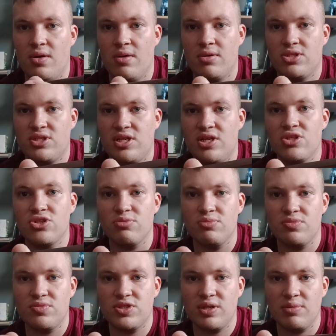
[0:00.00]
see some
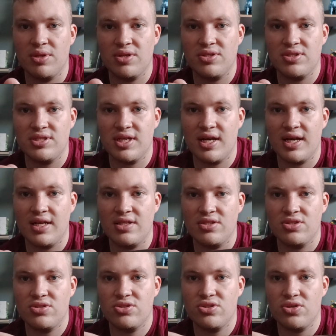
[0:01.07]
similar design
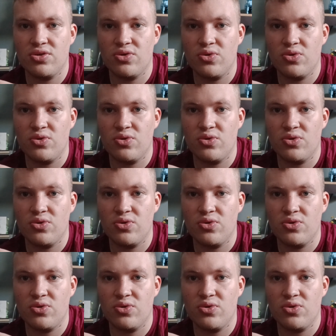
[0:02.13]
to